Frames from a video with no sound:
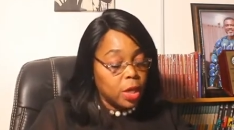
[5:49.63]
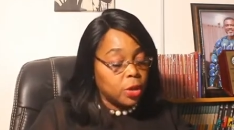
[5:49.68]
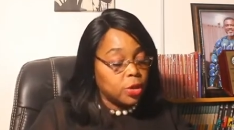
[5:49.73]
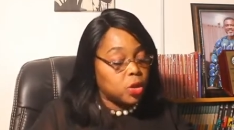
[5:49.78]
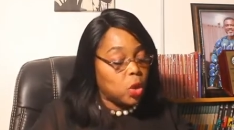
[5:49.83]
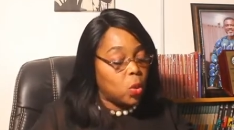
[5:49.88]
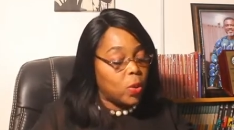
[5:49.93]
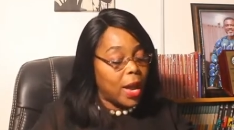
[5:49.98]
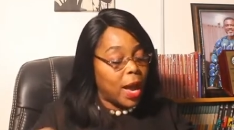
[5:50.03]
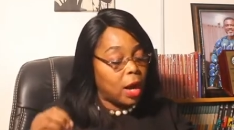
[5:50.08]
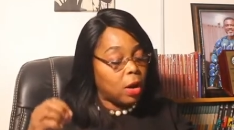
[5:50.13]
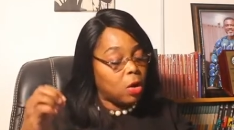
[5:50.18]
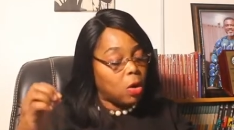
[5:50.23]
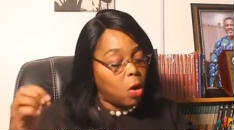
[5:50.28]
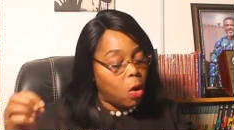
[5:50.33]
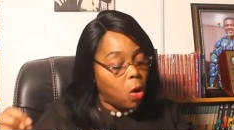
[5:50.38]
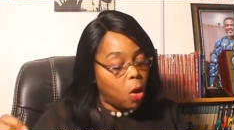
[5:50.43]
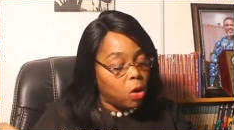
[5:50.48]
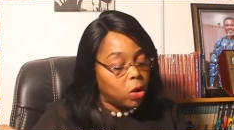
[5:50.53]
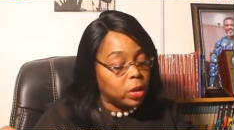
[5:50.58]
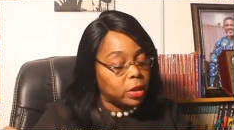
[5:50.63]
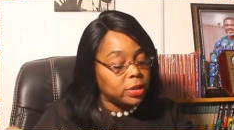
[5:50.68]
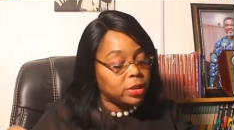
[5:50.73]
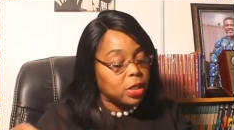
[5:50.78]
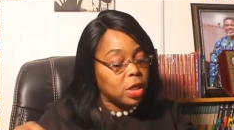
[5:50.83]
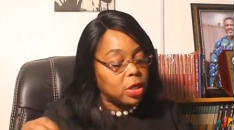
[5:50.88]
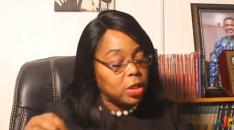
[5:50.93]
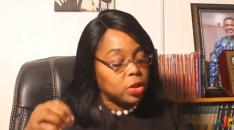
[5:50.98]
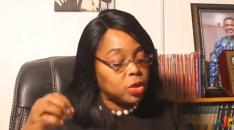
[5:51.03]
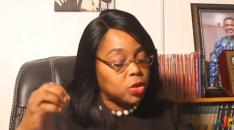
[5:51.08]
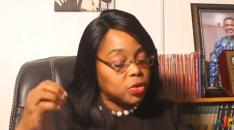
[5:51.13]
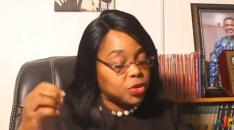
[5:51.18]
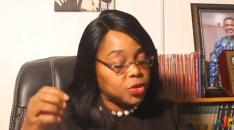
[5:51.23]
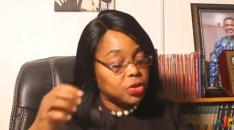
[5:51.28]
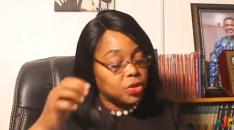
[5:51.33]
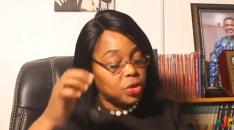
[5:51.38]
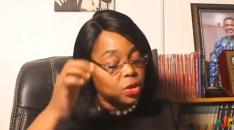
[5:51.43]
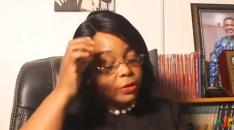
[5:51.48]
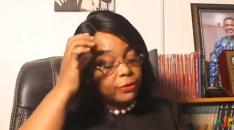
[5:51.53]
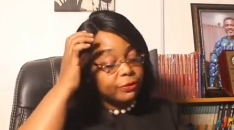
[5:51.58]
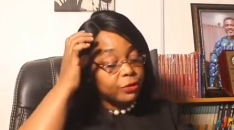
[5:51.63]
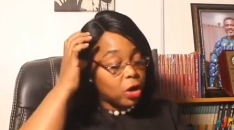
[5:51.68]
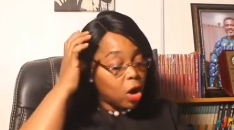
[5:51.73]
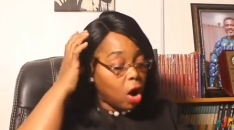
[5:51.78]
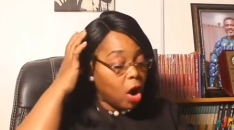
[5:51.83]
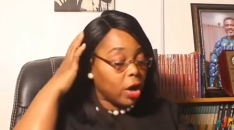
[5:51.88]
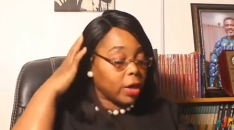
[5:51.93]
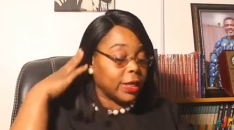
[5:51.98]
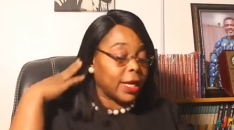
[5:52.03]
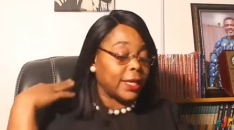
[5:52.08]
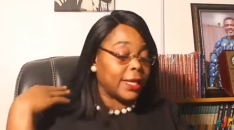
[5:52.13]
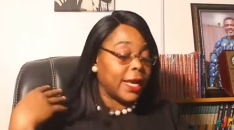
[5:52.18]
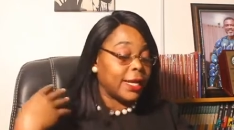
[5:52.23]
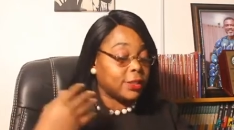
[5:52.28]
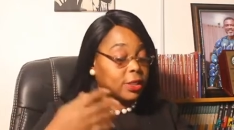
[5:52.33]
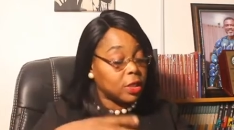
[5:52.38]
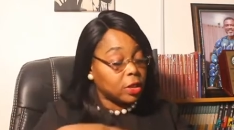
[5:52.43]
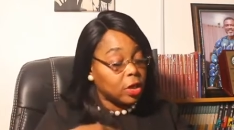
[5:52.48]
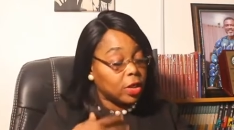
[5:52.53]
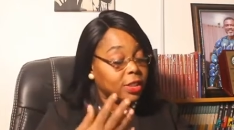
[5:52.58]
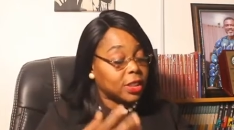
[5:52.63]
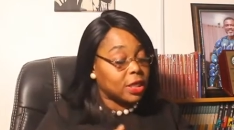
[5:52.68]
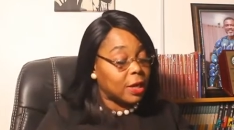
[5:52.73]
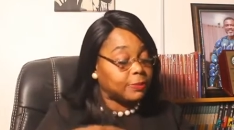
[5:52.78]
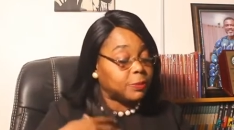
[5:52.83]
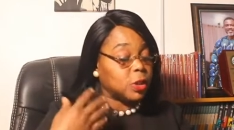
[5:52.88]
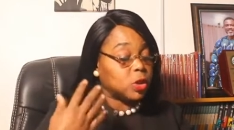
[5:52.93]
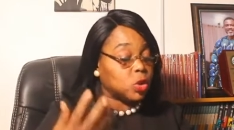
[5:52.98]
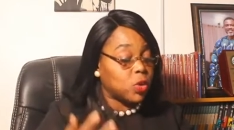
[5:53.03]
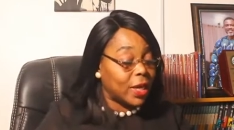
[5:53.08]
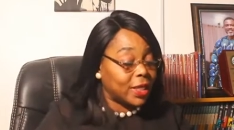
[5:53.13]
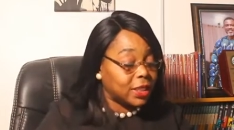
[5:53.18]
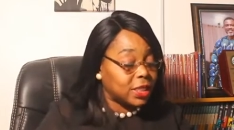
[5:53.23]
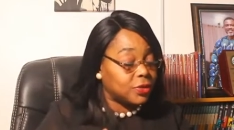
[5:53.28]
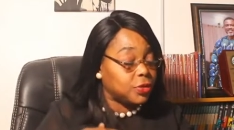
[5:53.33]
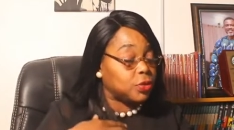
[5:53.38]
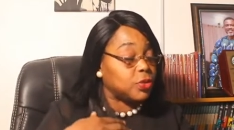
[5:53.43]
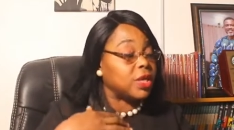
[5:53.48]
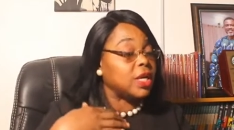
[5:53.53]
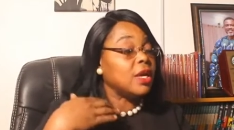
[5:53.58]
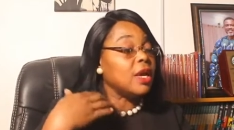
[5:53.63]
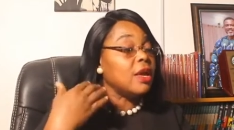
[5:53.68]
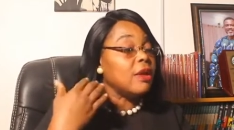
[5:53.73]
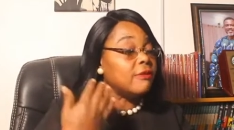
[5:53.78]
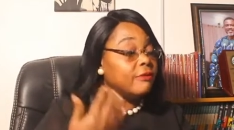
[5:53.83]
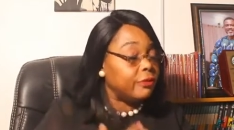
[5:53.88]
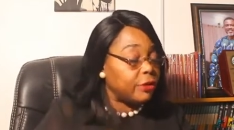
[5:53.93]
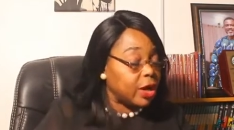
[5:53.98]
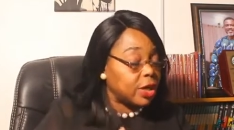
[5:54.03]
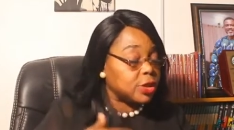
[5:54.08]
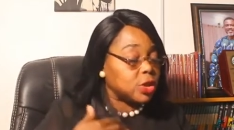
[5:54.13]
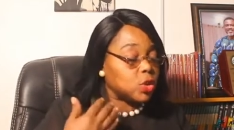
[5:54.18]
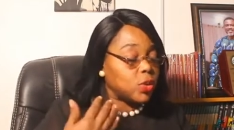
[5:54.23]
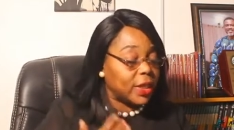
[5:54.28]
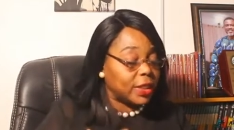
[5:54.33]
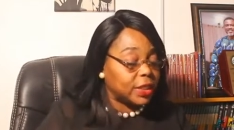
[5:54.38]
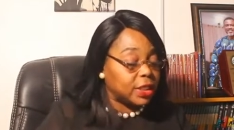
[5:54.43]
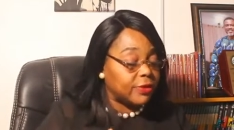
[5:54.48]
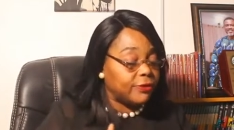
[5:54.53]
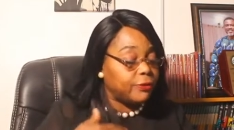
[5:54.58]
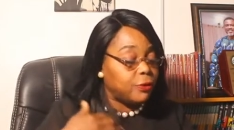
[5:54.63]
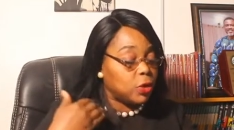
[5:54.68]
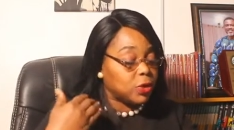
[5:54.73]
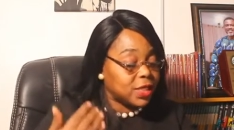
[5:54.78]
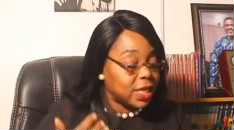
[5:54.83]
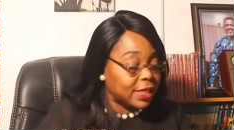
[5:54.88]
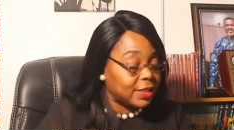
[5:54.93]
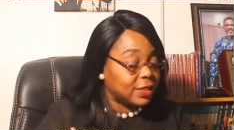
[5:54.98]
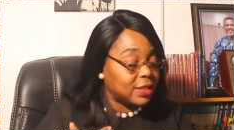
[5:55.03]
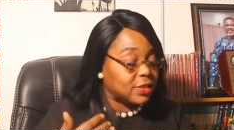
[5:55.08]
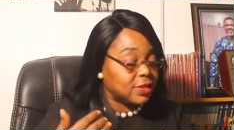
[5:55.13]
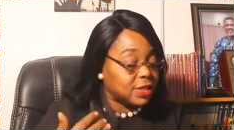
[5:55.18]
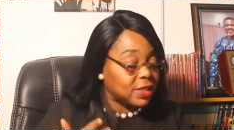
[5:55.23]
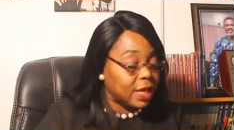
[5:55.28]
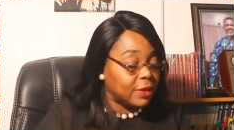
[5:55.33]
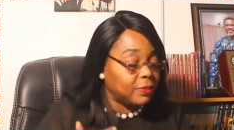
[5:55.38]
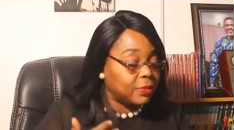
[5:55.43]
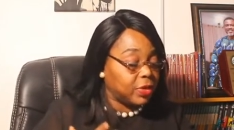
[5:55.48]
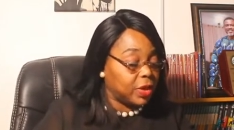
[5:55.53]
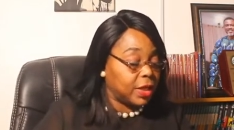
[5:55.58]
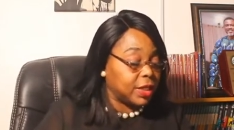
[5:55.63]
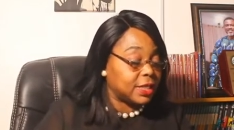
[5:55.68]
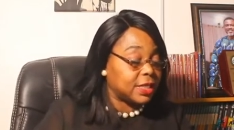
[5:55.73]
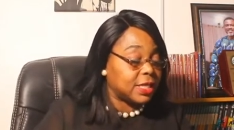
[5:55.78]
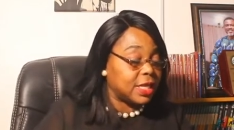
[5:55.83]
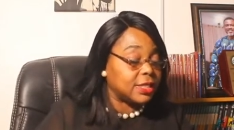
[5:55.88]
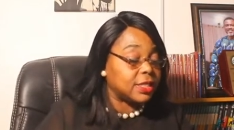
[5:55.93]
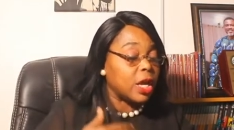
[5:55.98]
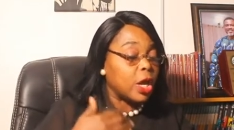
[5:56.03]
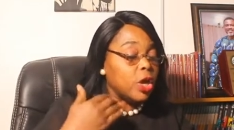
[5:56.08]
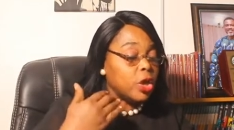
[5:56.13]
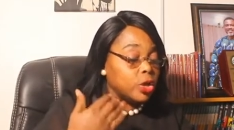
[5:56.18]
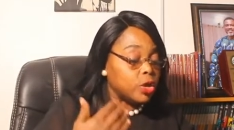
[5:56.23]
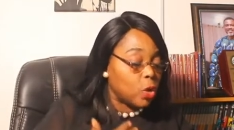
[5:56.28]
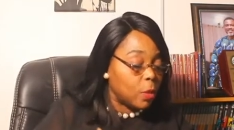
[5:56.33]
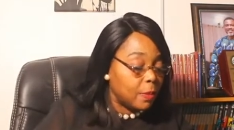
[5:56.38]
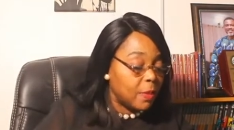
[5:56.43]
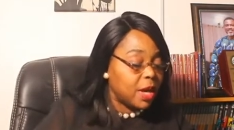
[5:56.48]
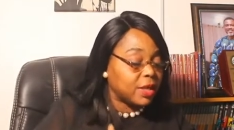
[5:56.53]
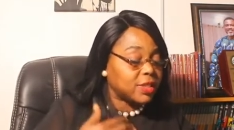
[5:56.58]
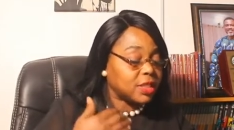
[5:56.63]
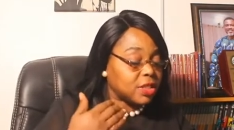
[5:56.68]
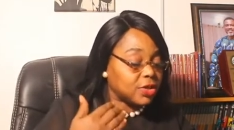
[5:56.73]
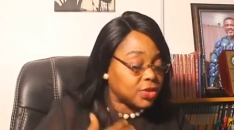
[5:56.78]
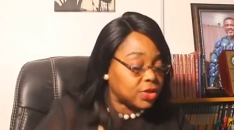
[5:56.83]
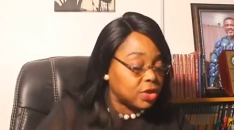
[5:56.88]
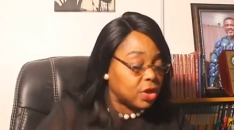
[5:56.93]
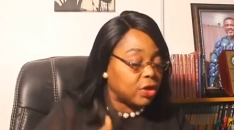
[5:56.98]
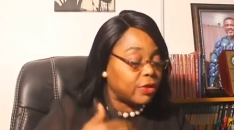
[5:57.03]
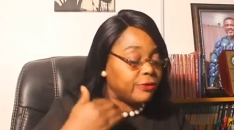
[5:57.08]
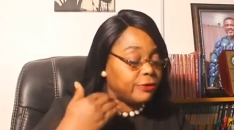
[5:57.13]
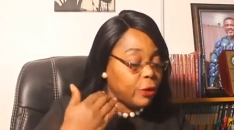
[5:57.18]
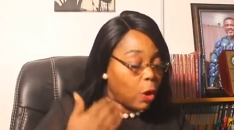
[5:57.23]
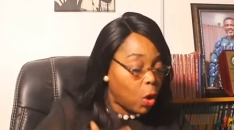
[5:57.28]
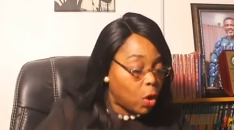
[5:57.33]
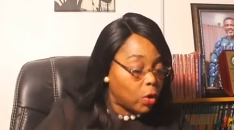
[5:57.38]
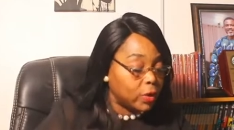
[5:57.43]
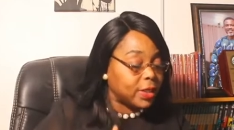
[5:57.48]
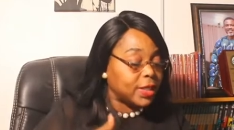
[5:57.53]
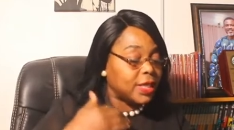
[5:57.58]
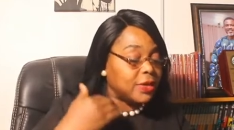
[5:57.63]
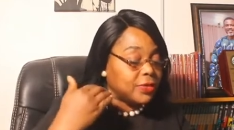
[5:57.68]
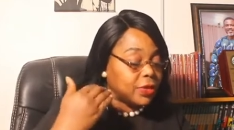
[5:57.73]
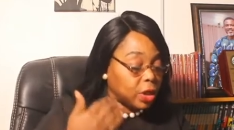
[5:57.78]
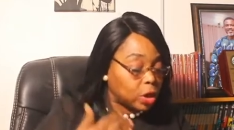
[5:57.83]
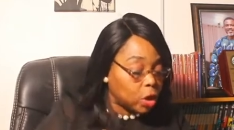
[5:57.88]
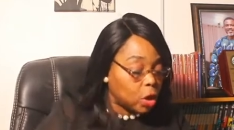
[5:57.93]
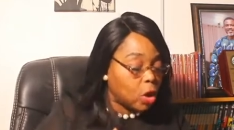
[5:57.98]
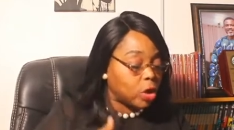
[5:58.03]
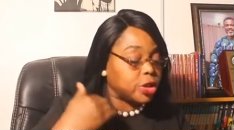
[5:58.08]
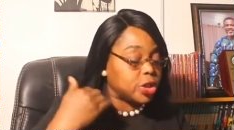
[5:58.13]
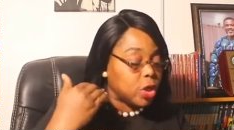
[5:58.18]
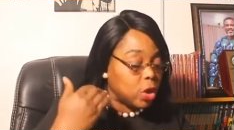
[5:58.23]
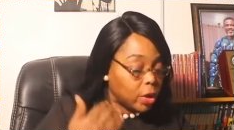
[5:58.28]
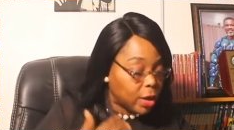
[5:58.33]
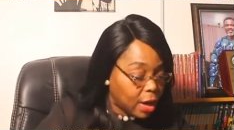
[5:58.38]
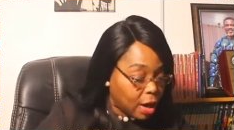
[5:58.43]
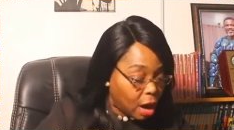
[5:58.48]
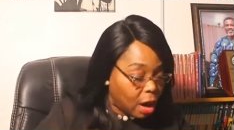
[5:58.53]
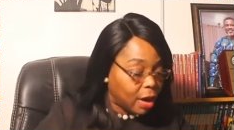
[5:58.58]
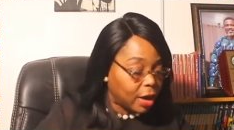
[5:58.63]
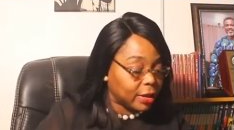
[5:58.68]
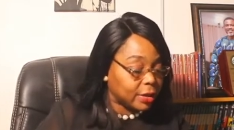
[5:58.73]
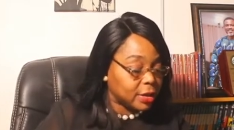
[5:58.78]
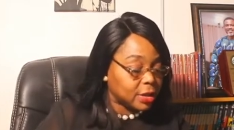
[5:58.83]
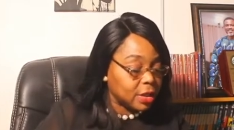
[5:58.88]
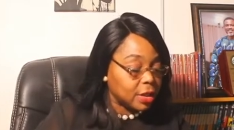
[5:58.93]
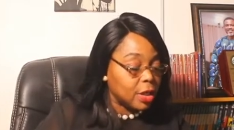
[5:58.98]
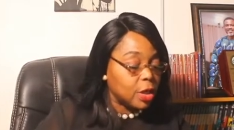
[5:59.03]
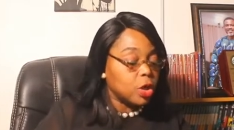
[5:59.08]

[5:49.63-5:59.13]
So we are called to serve God. And Exodus chapter 23, verse 24 says the same thing. It says, You must serve only the Lord your God.